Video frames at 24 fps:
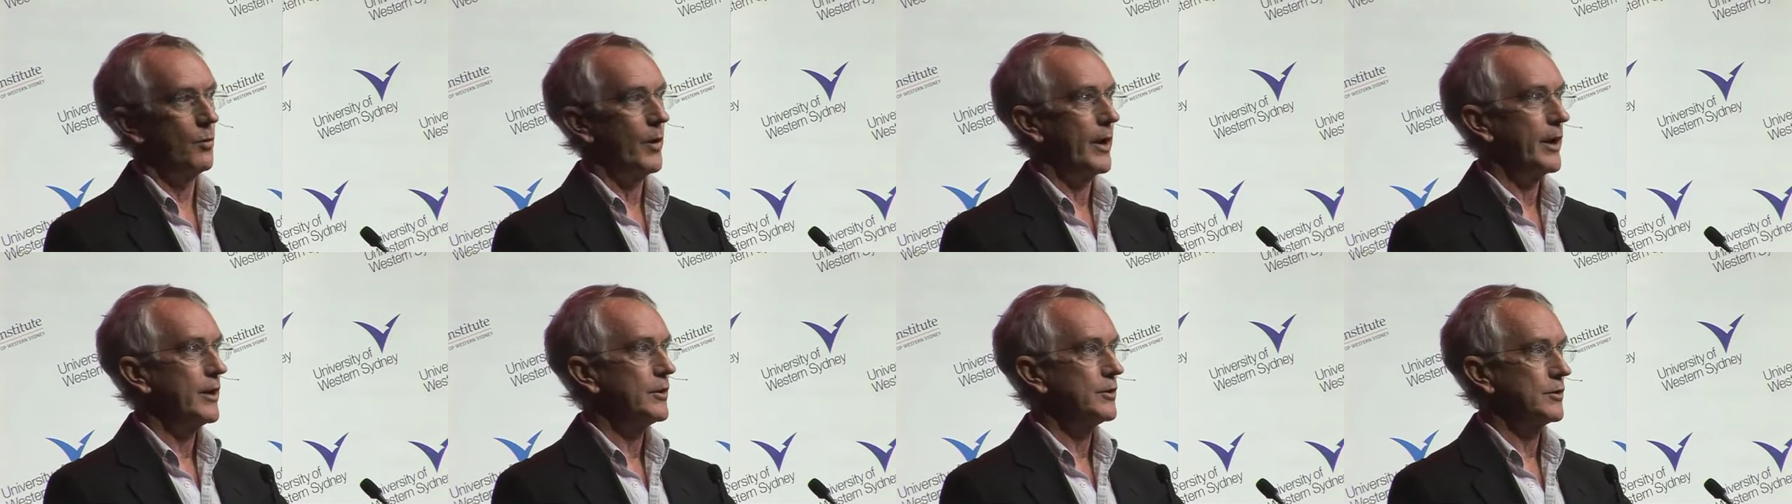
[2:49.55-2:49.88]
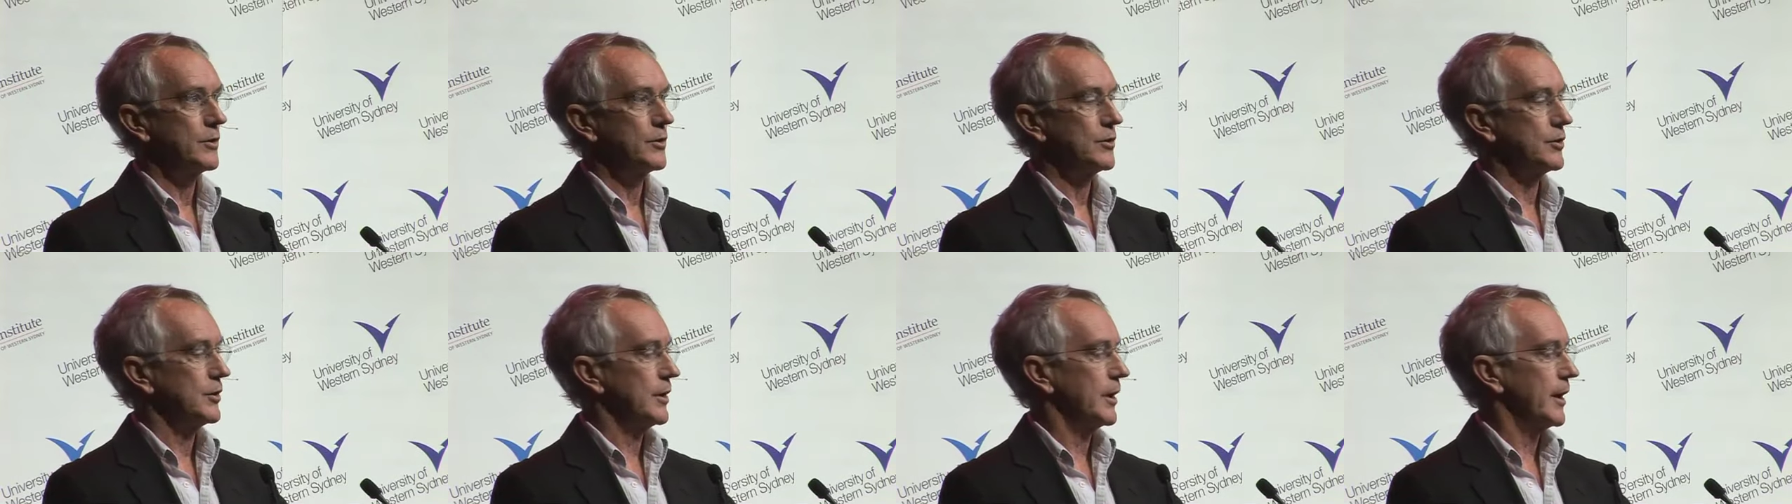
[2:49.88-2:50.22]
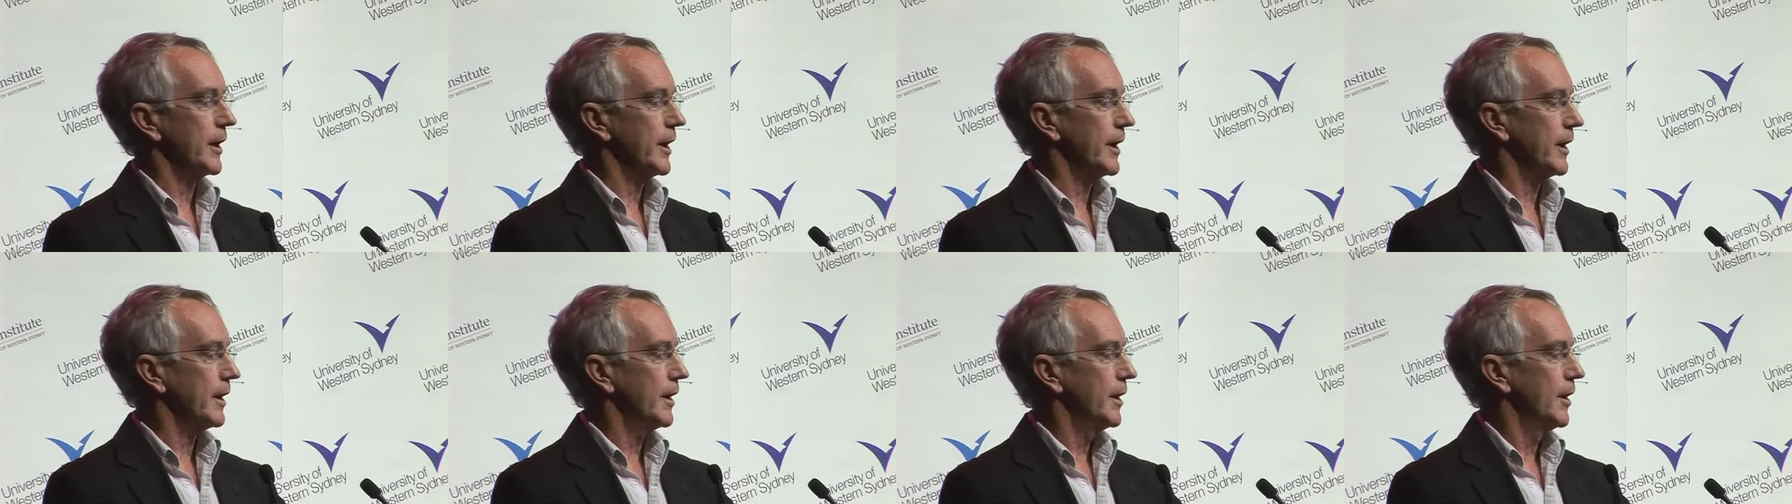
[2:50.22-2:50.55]
wages
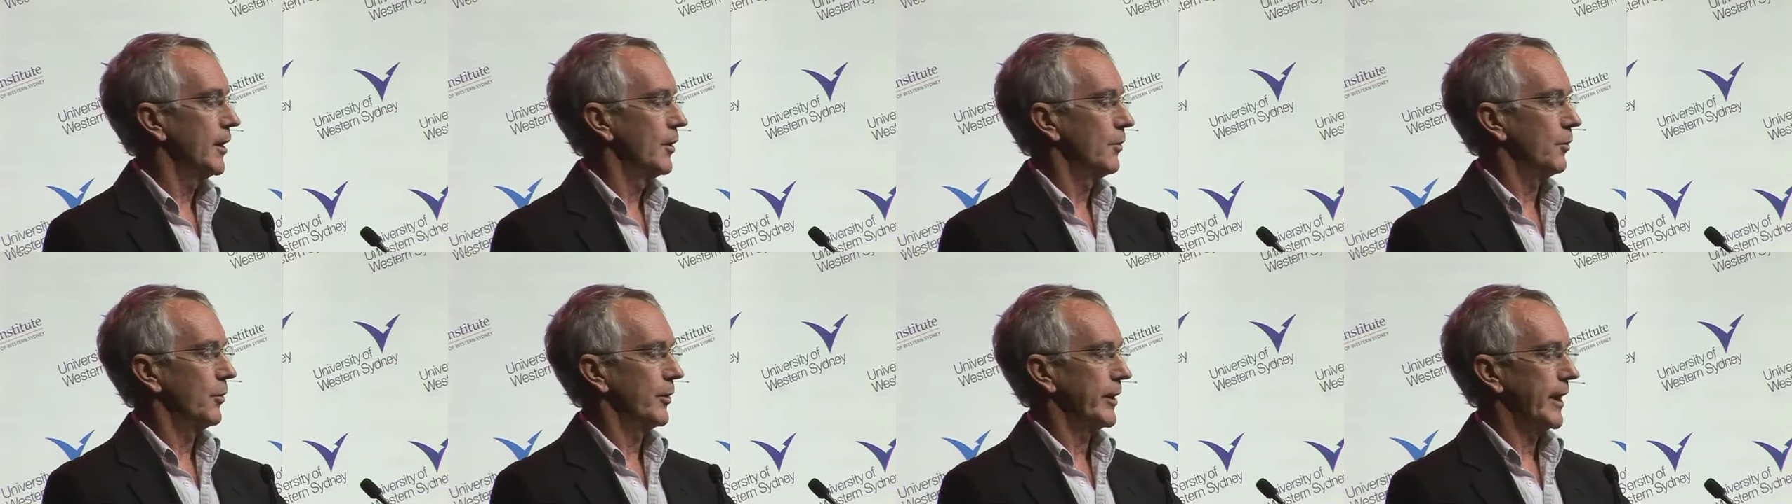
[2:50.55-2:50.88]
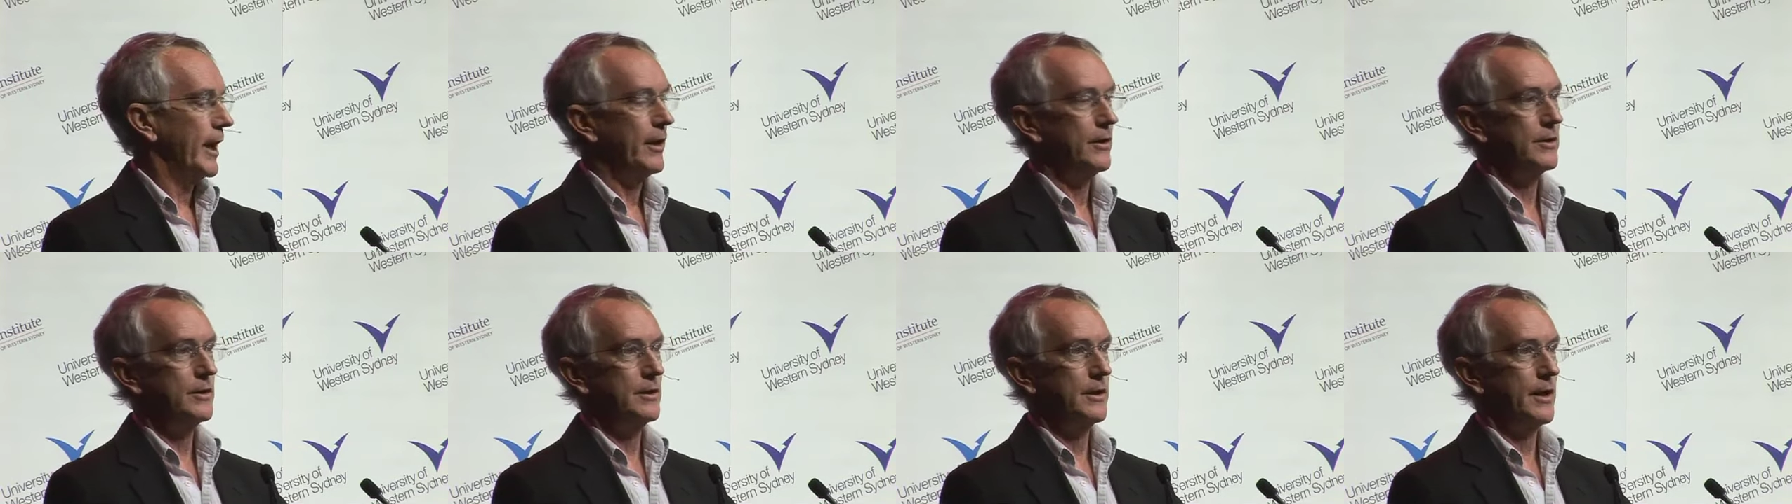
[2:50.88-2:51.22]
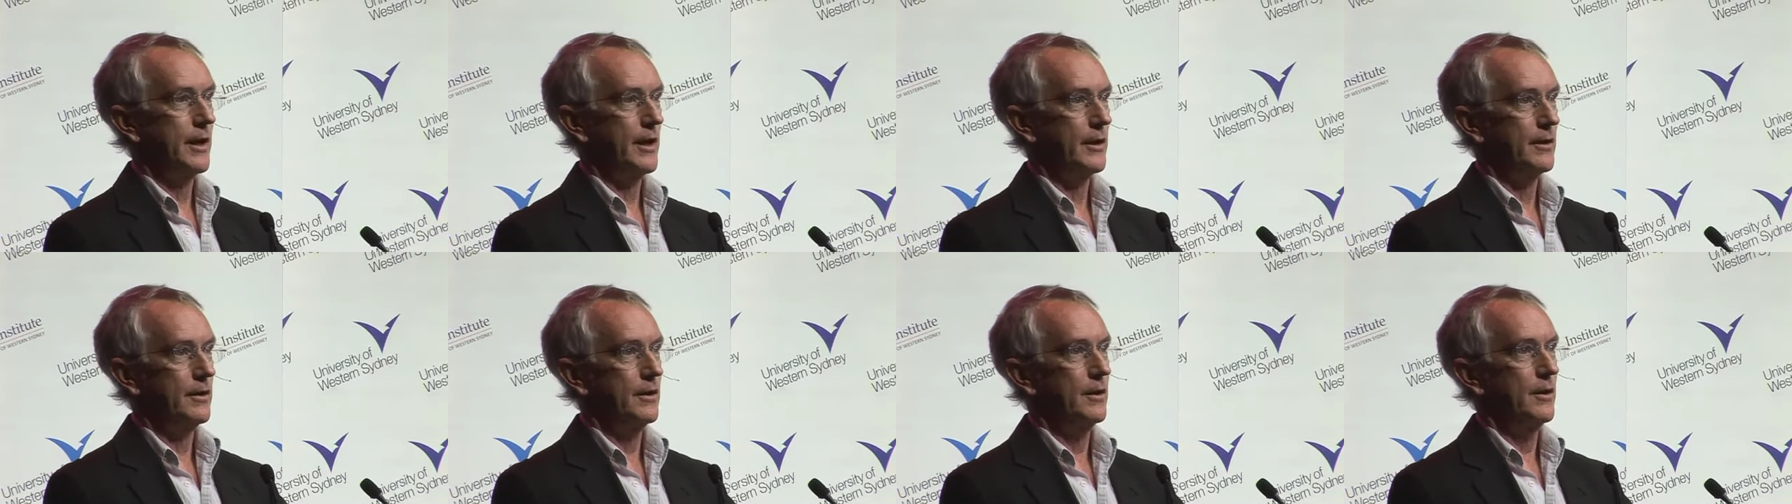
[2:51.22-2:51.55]
share without
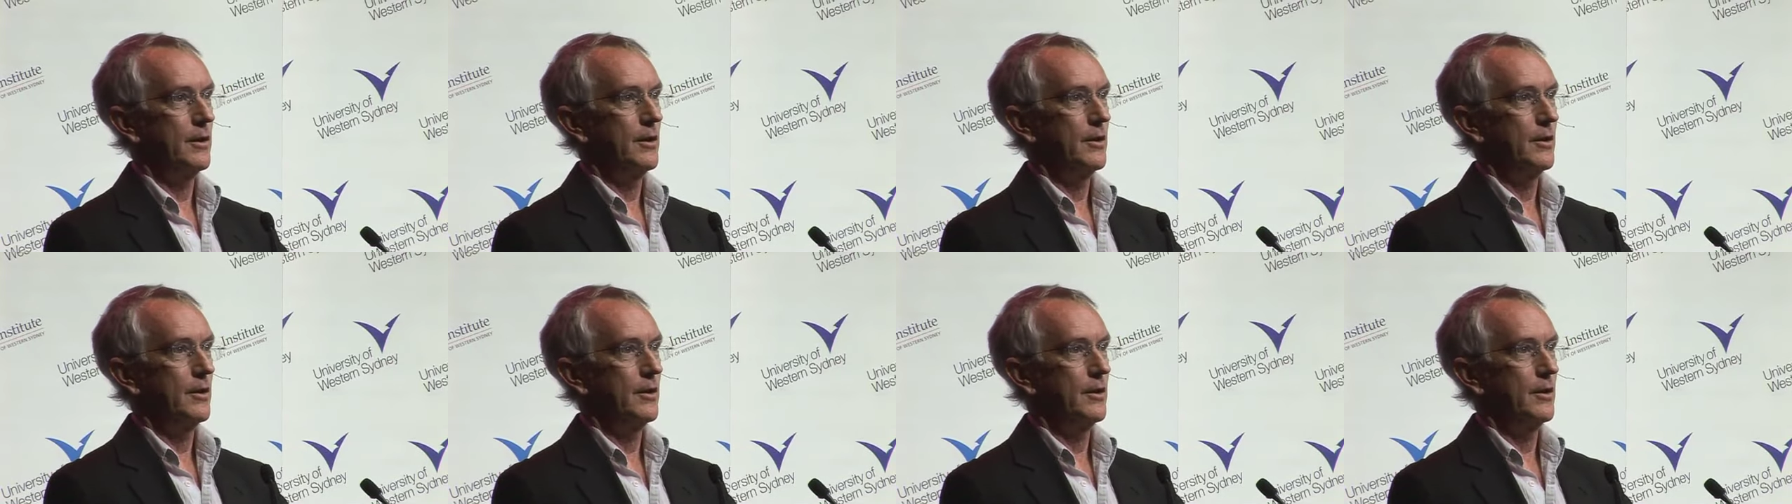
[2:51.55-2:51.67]
debt